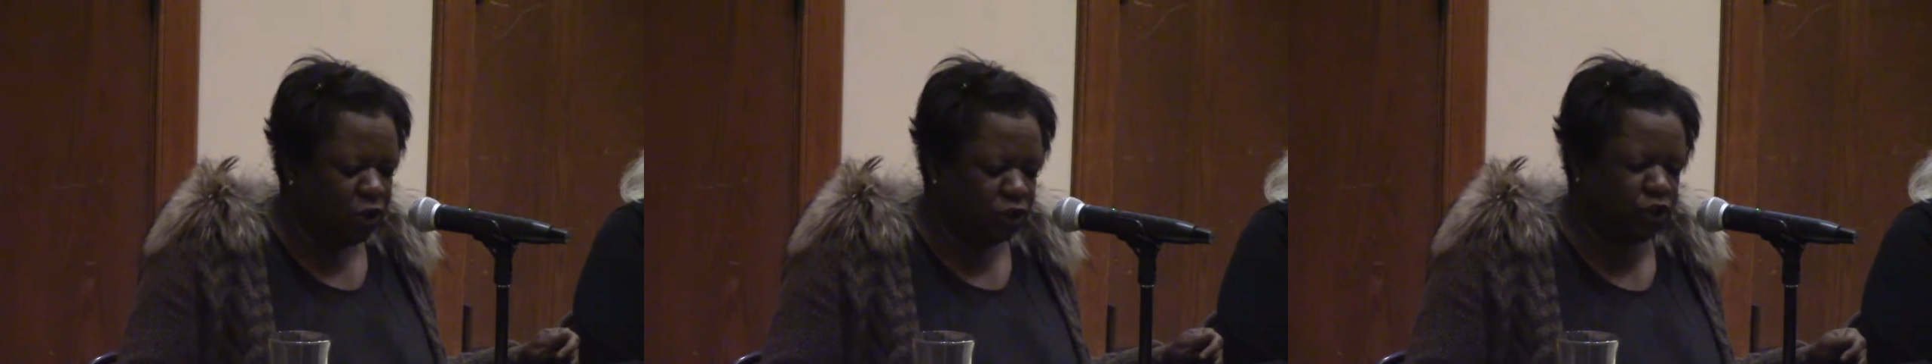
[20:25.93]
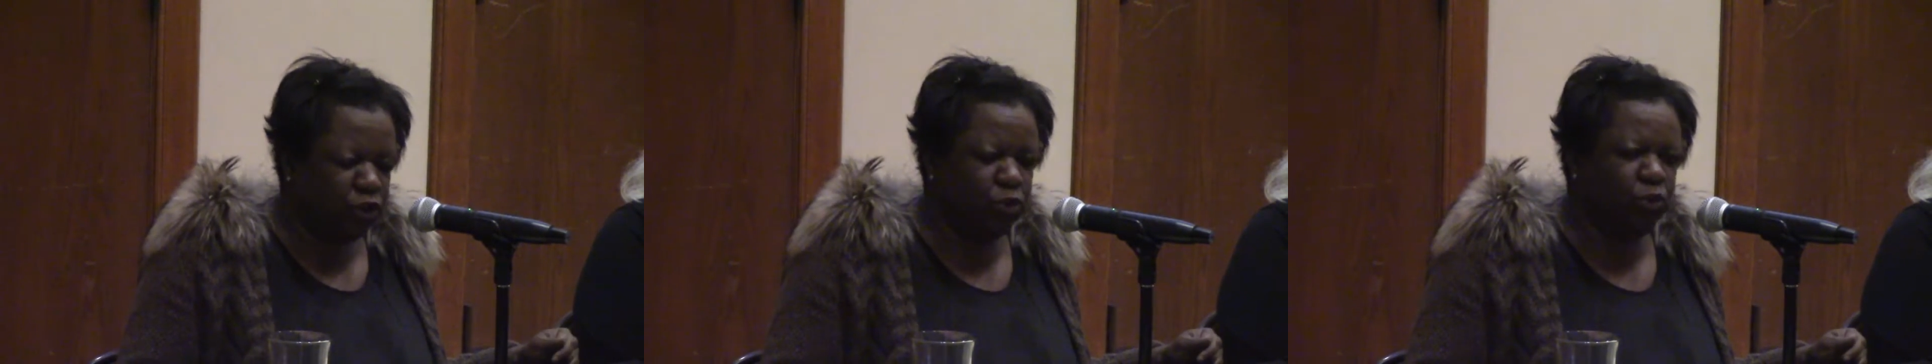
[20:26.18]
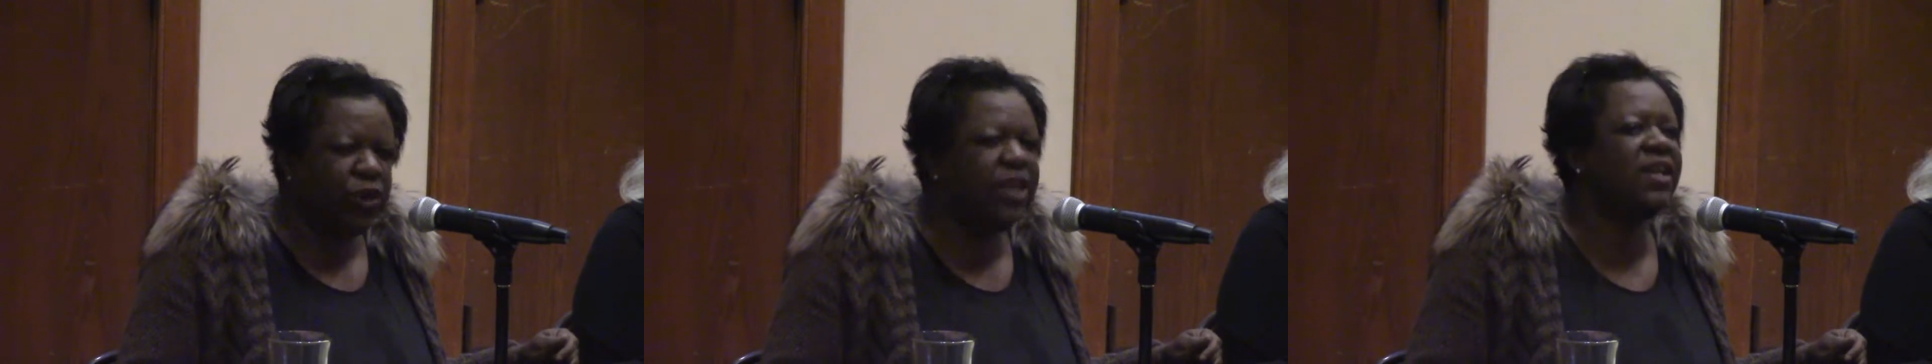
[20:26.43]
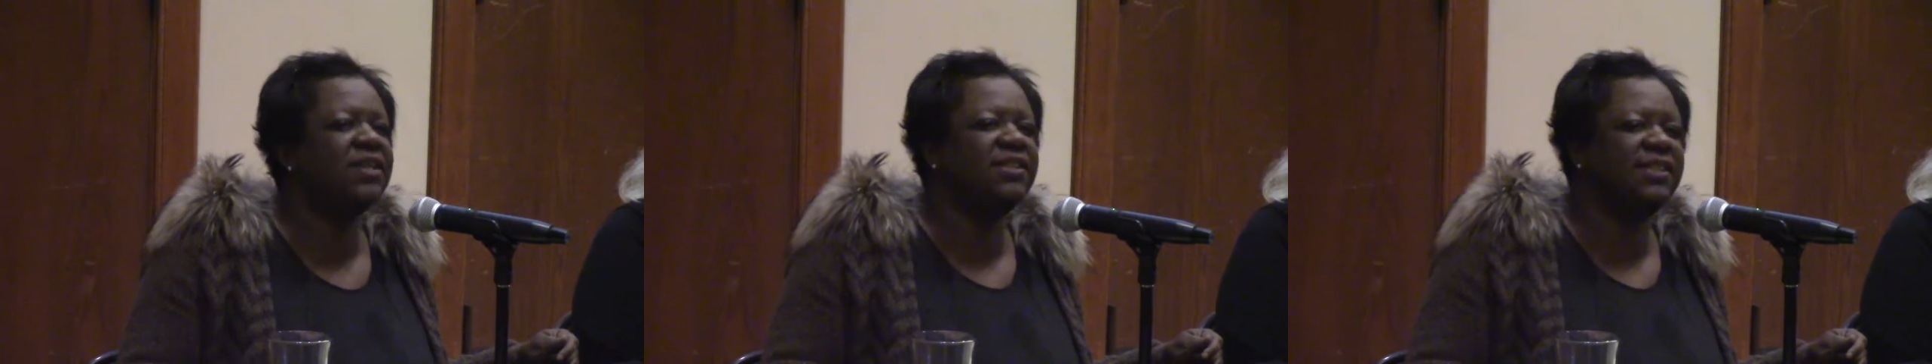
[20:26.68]
to
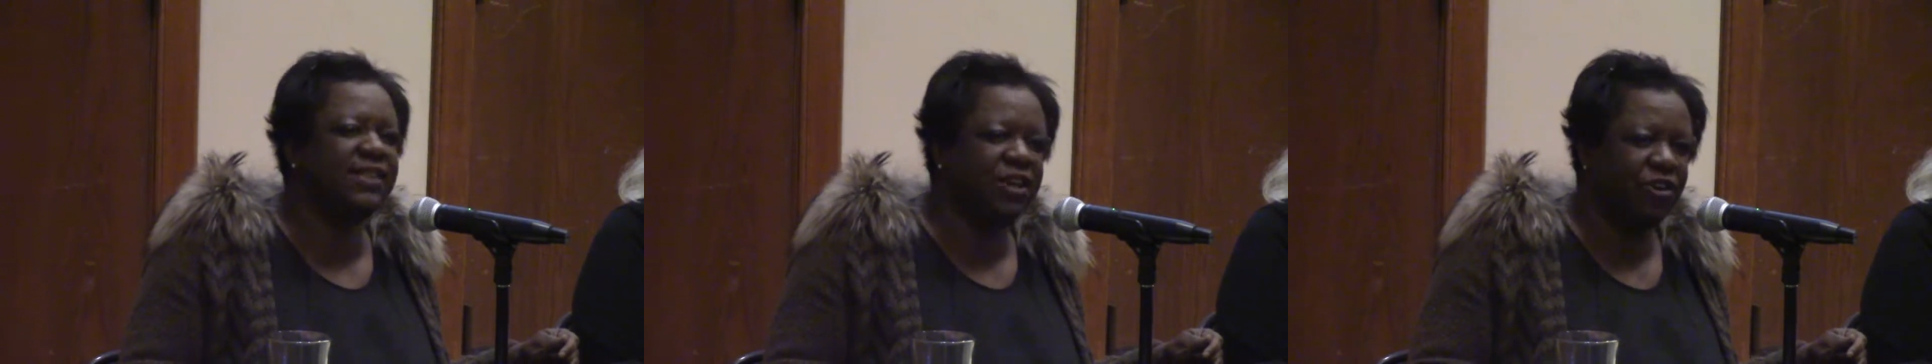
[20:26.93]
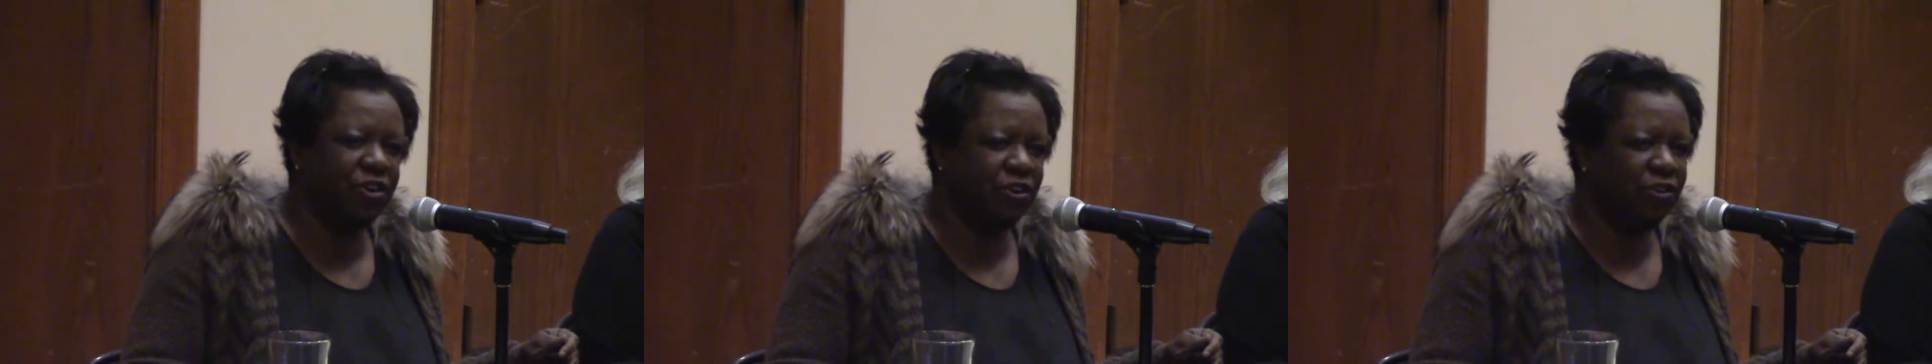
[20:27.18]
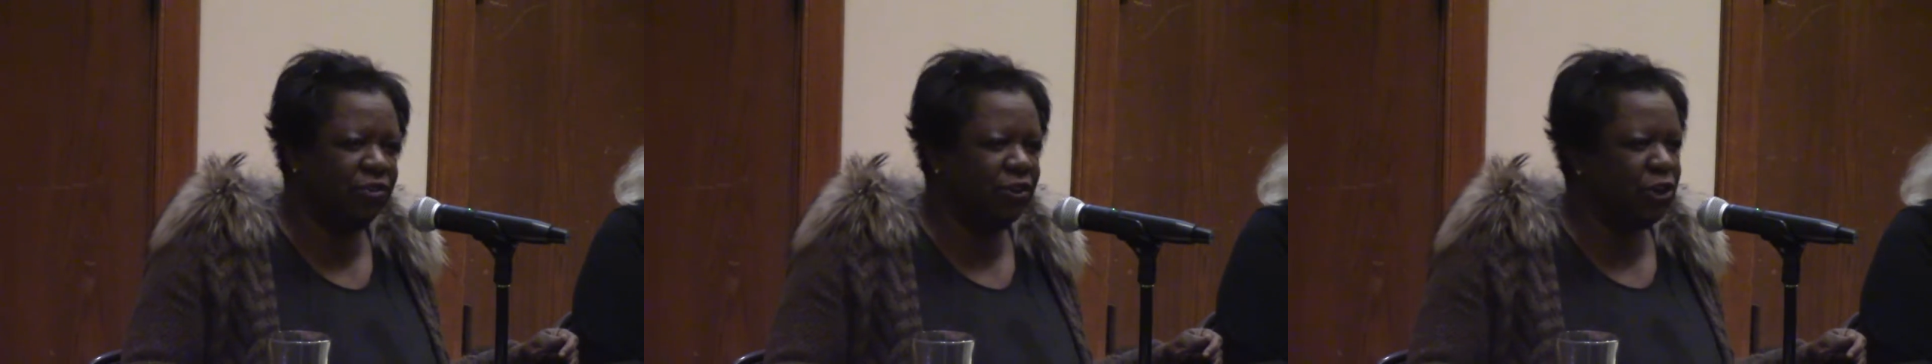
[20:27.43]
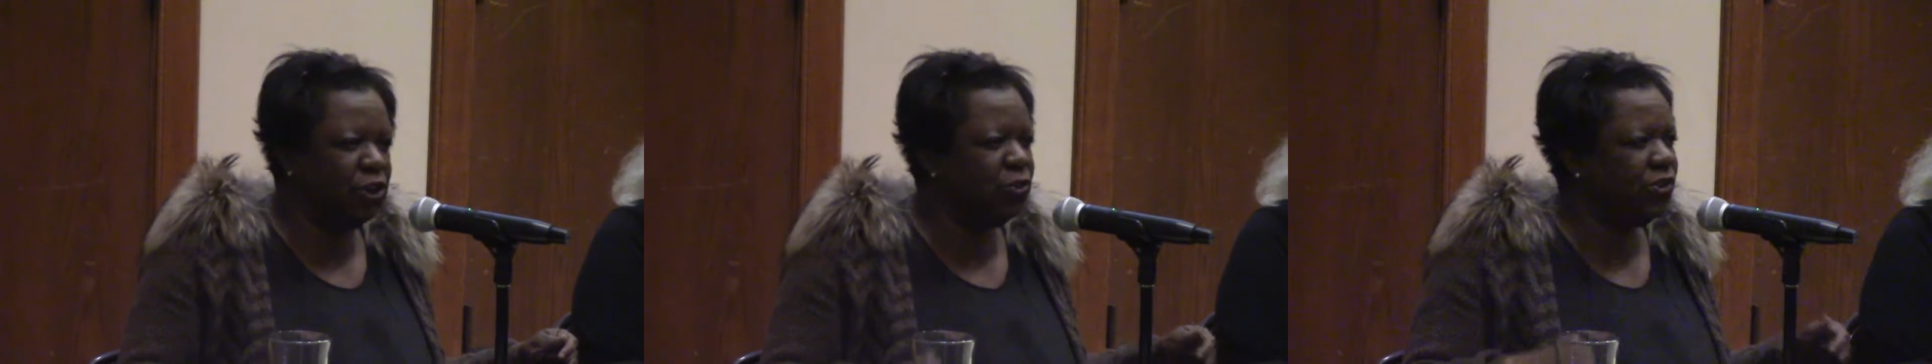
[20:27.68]
reconsider the
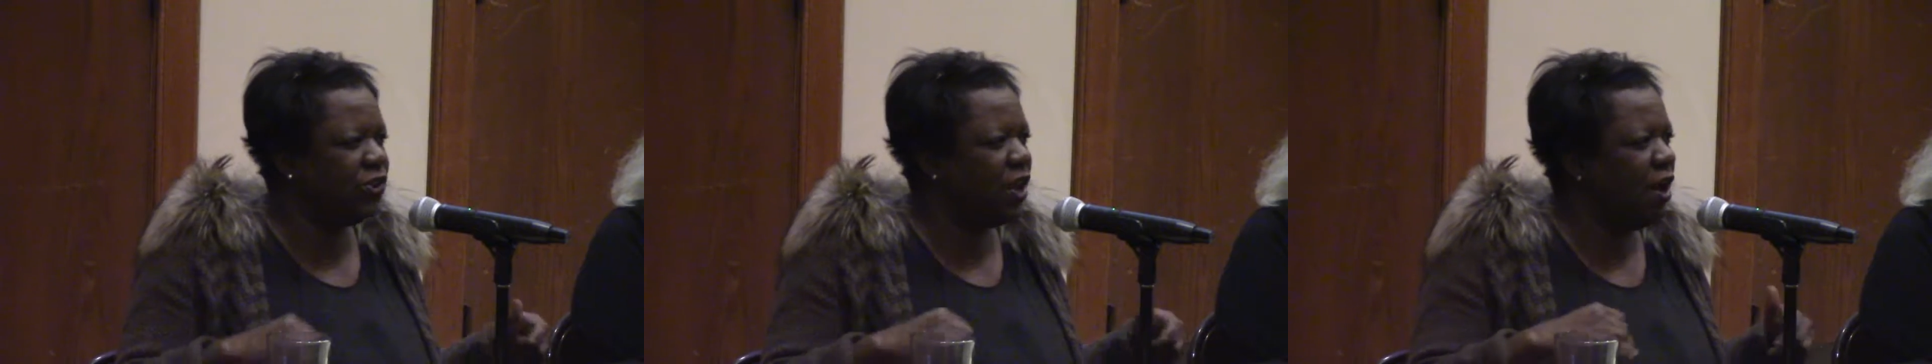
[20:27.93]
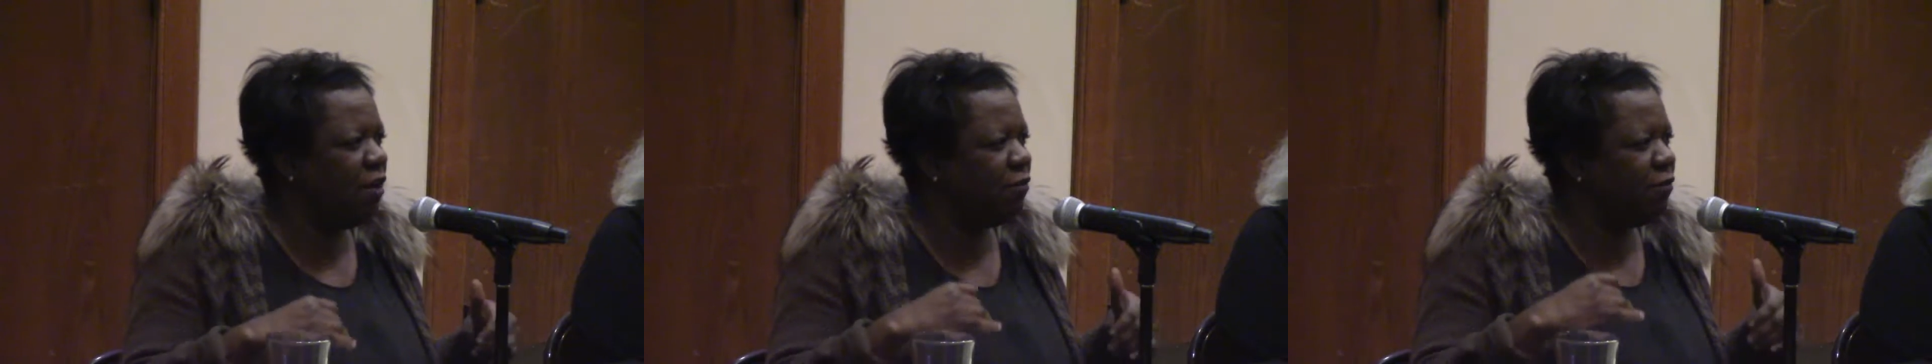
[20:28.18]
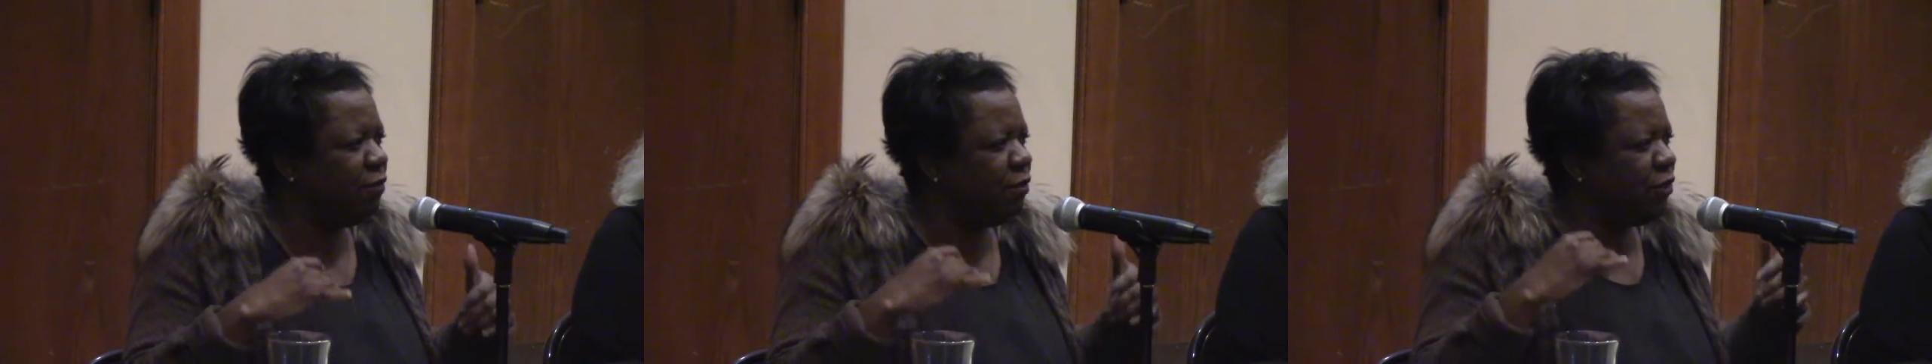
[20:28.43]
use of